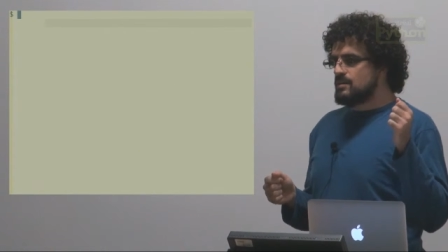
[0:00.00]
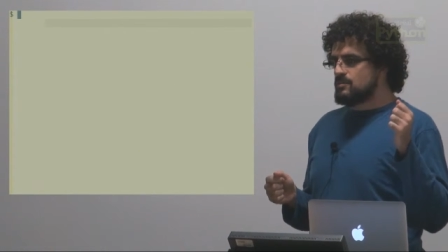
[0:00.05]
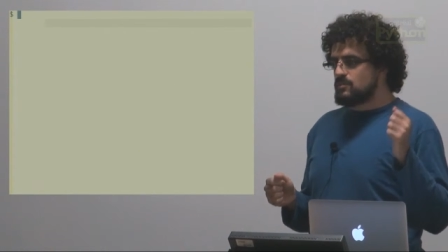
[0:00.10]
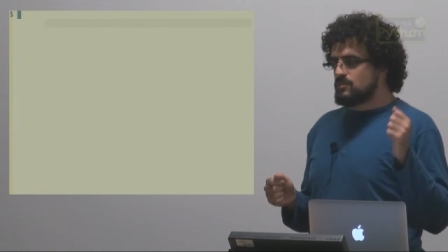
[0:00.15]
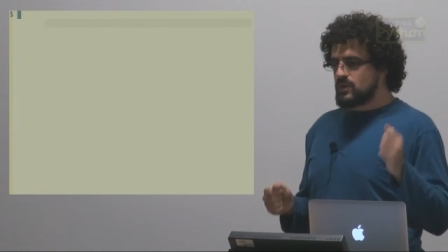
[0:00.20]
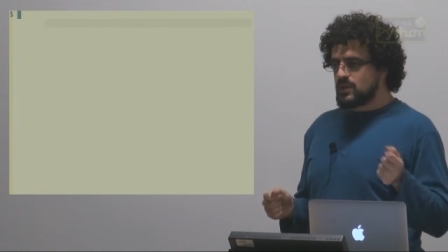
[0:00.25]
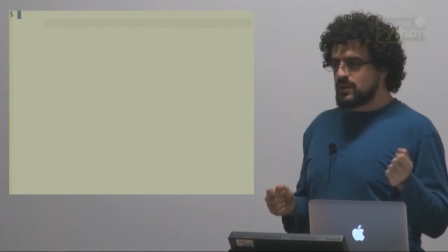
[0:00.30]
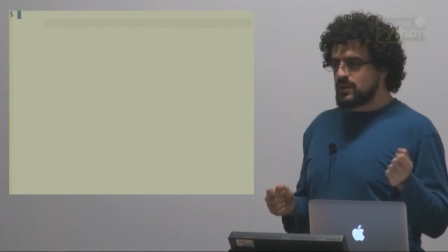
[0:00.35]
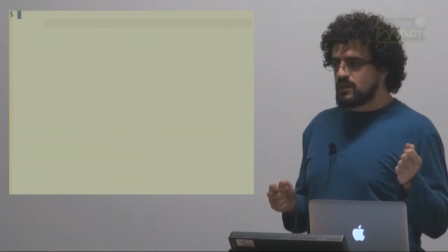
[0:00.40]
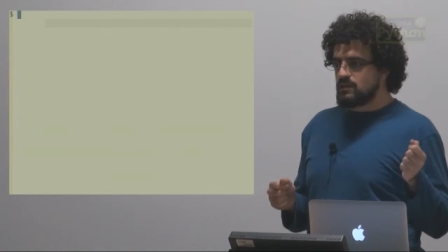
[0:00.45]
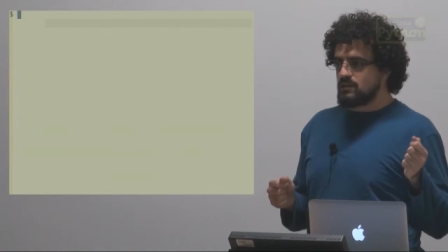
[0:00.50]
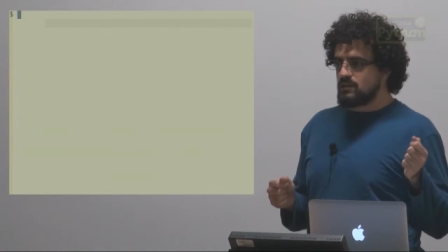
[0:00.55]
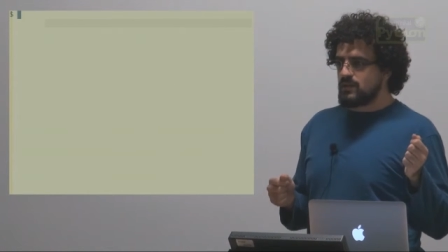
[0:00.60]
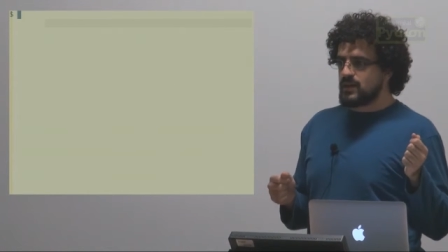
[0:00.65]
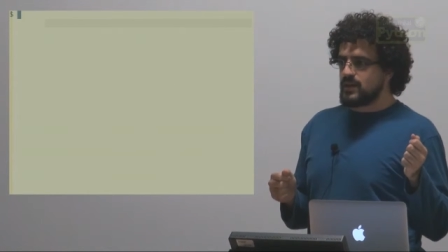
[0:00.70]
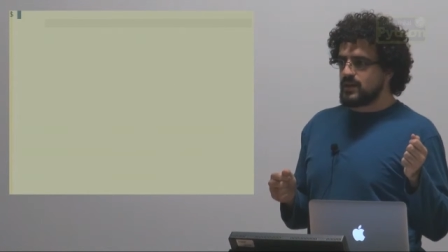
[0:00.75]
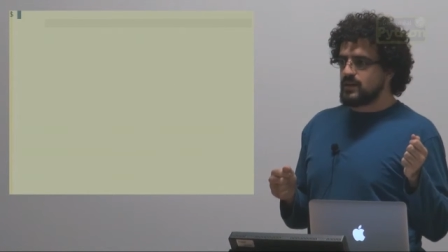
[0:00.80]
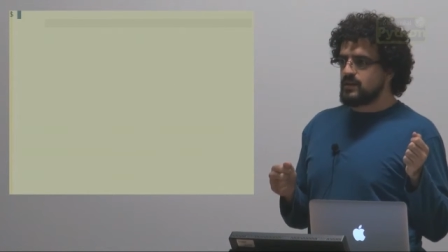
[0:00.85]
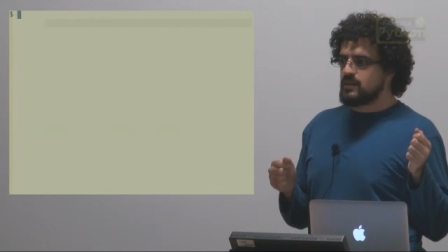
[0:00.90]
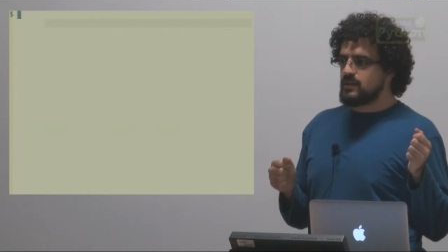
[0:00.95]
Really
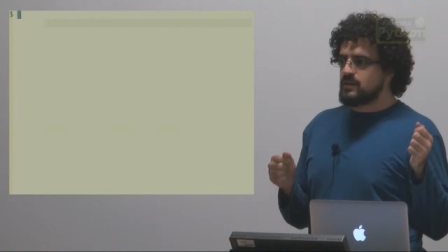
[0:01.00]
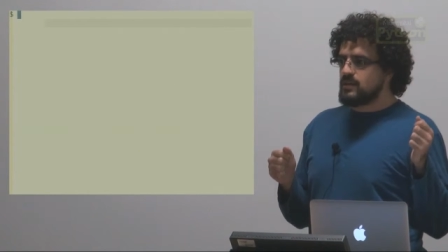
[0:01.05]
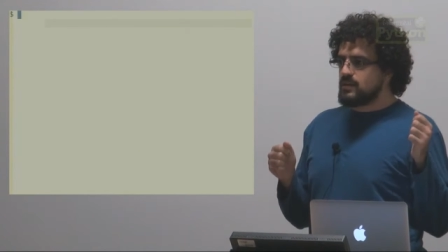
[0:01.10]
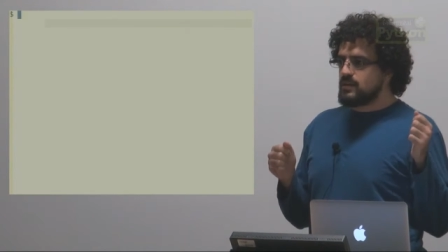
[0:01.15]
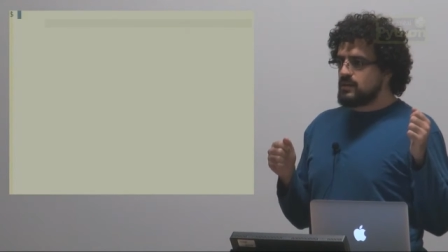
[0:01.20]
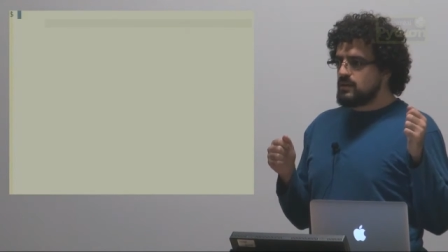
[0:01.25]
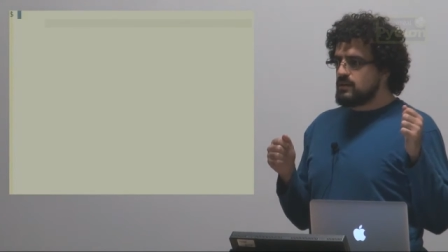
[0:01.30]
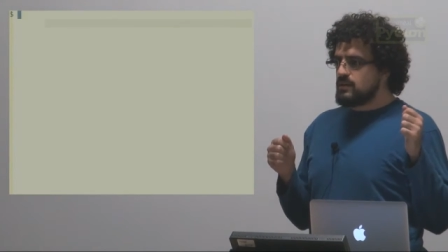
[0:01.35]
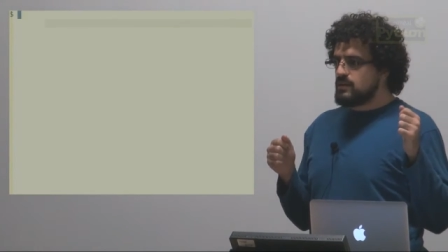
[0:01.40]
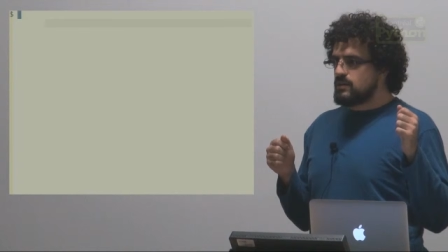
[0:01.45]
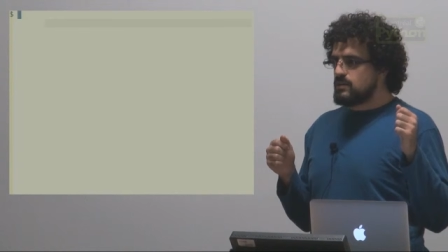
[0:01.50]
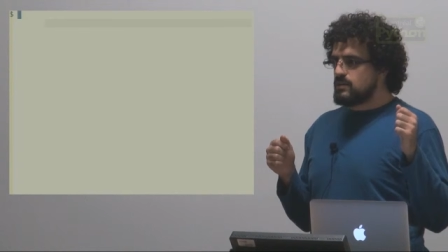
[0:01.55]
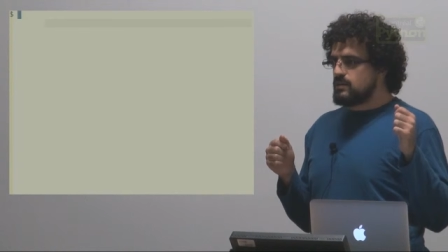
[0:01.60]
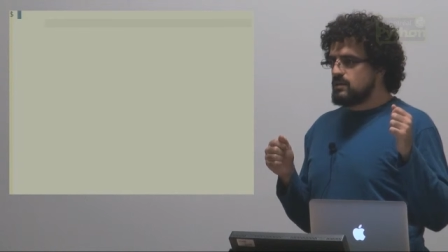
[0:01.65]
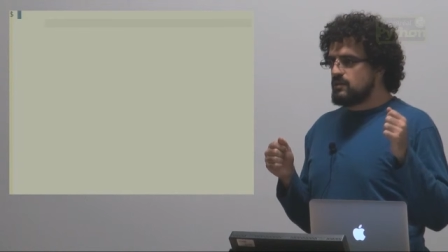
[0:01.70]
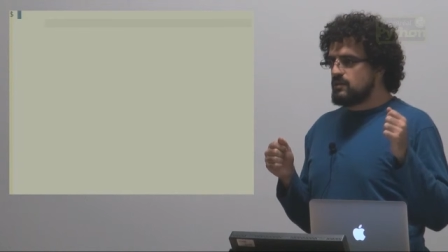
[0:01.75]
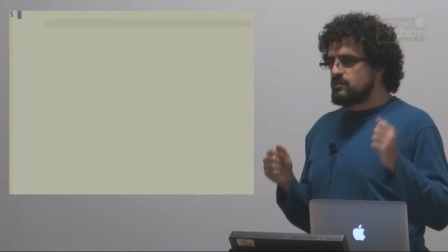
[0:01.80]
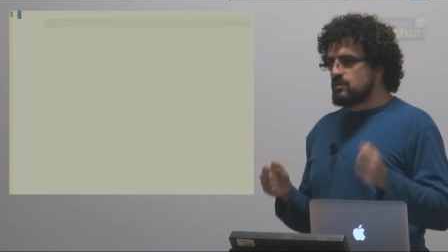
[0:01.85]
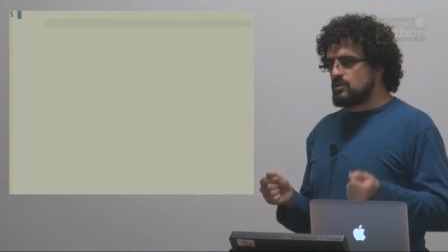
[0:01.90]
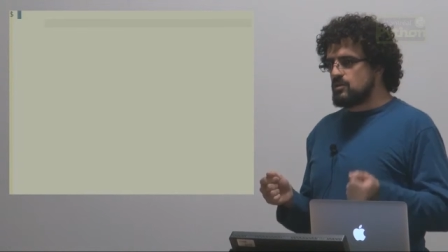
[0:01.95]
annoying.
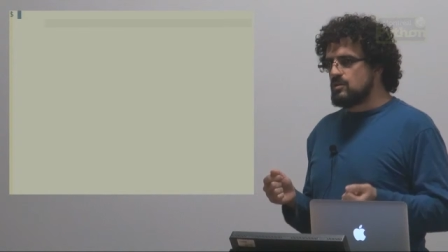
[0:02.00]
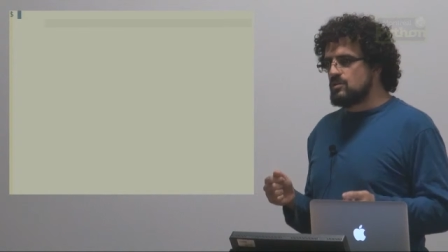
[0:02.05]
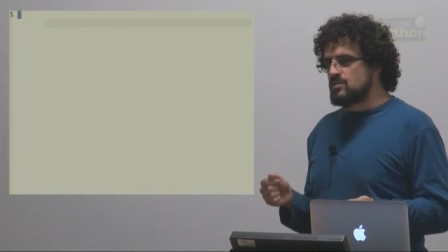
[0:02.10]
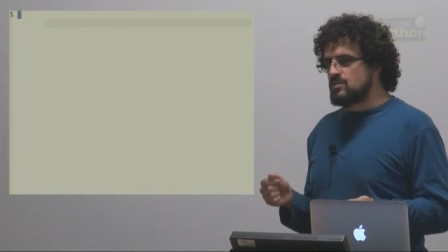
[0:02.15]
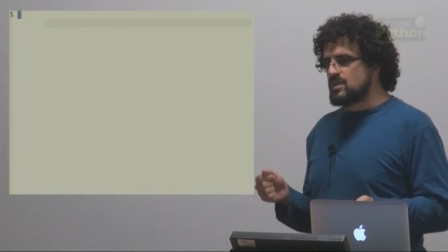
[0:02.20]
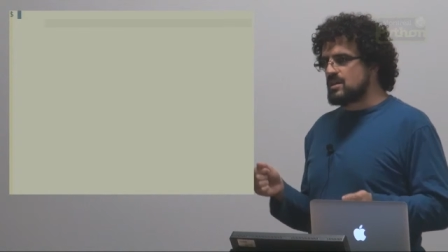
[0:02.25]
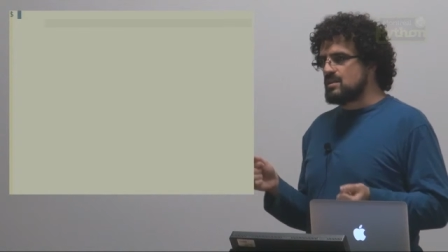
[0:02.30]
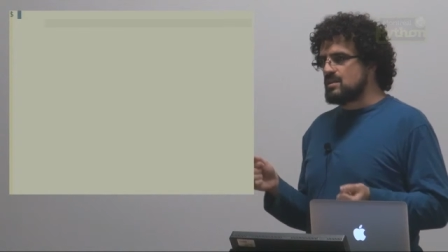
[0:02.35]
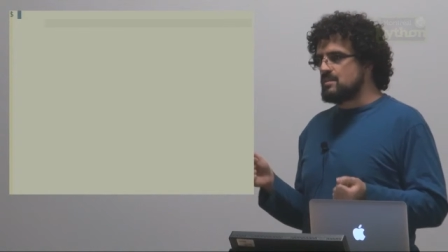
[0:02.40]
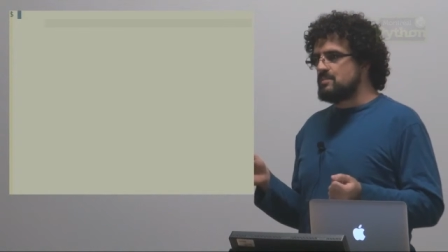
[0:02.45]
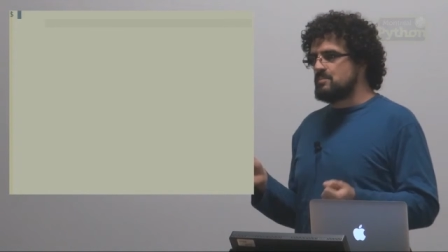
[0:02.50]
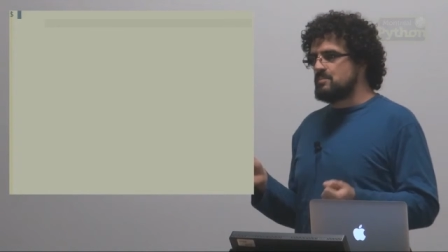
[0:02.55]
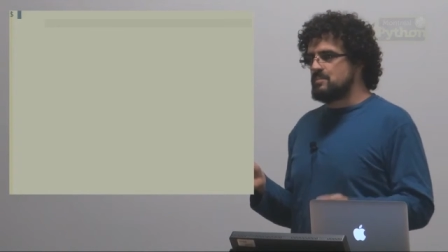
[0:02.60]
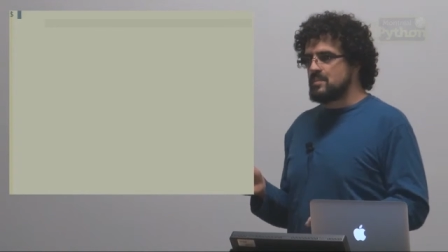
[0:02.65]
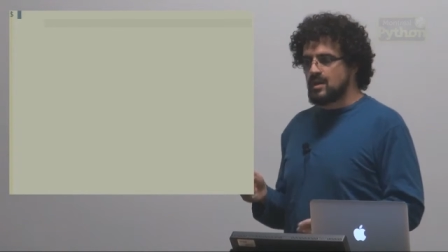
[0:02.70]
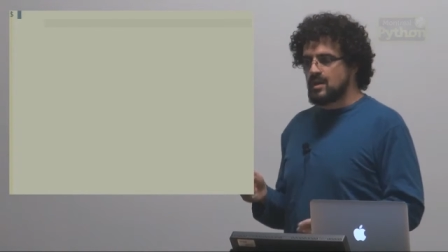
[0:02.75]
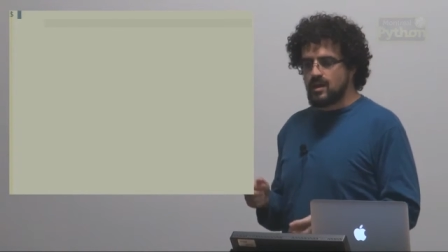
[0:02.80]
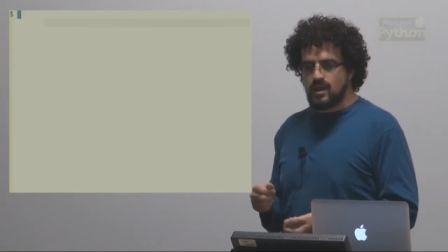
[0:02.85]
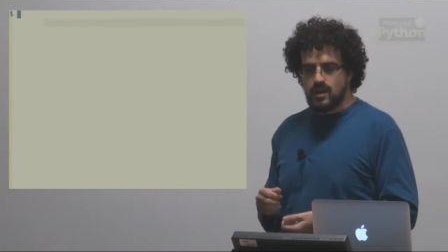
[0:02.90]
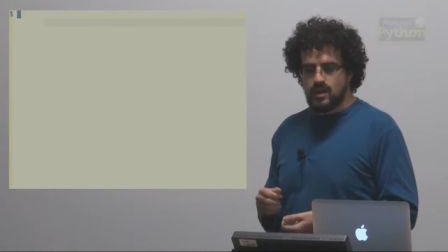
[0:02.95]
If you're using the,
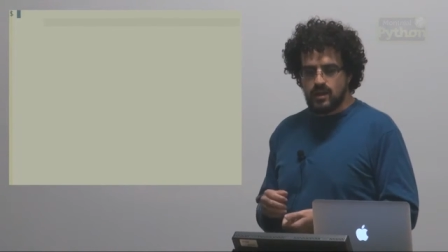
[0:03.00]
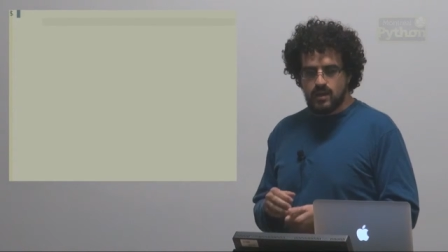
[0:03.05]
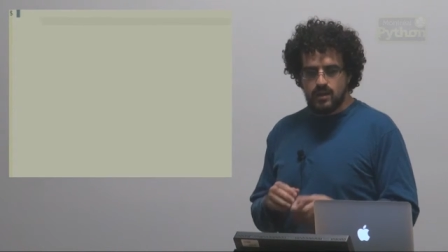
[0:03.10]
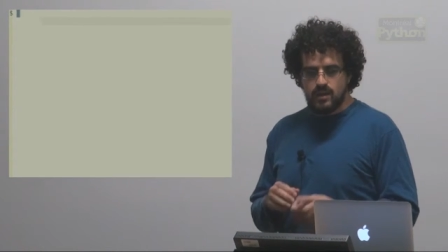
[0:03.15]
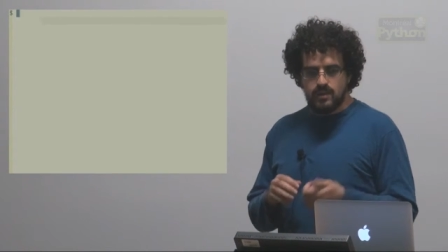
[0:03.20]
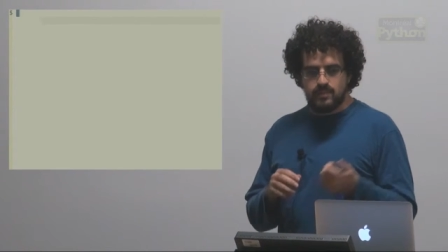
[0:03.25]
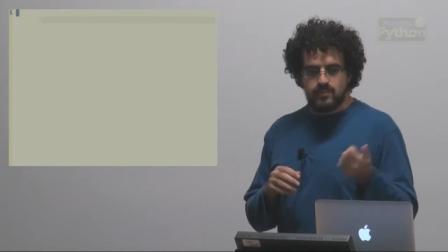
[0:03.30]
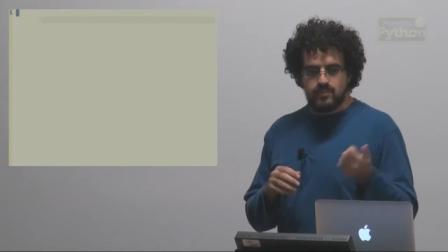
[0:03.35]
uh,